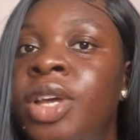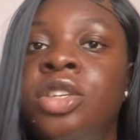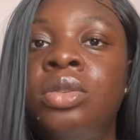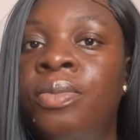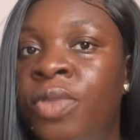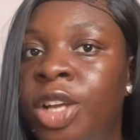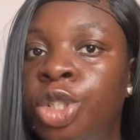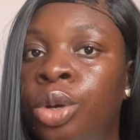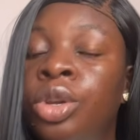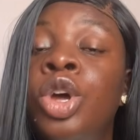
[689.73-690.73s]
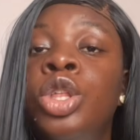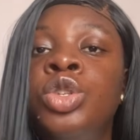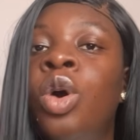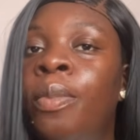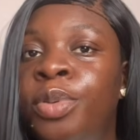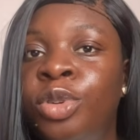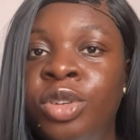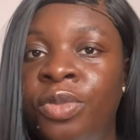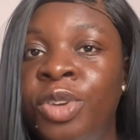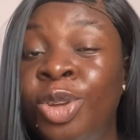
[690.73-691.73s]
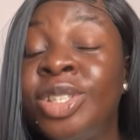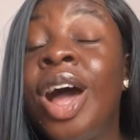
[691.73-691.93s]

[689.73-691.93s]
desktop version to upload your videos.